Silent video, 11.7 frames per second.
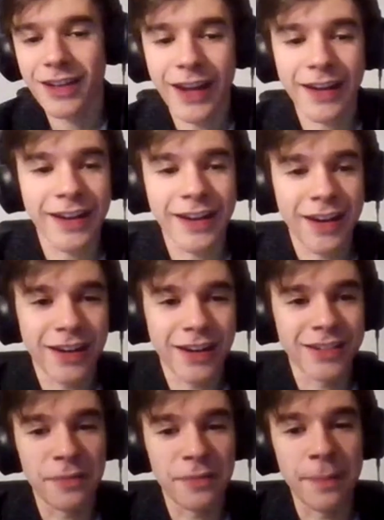Hey,
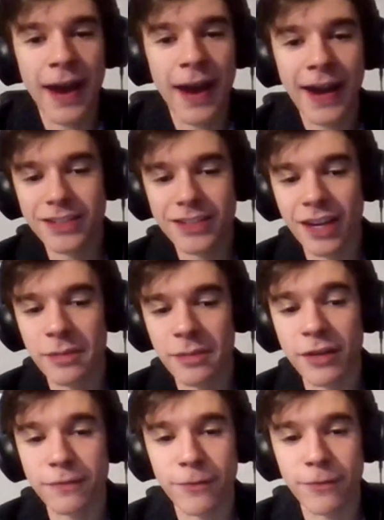I'm Max. I'm
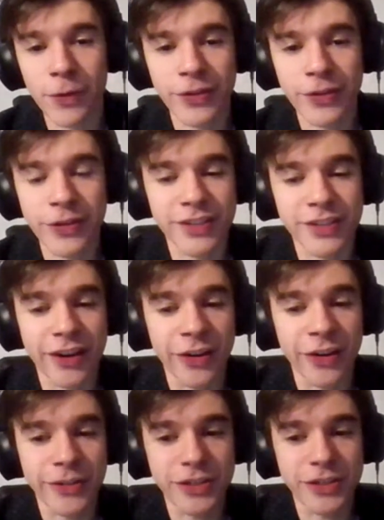a fourth year
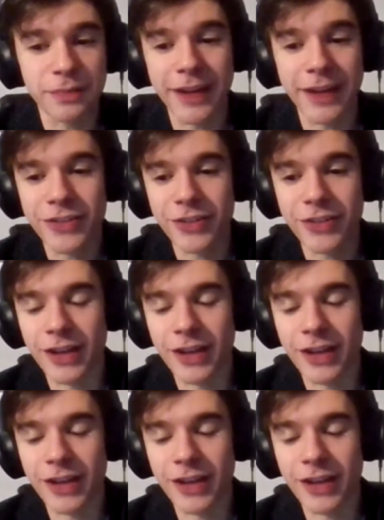psychology major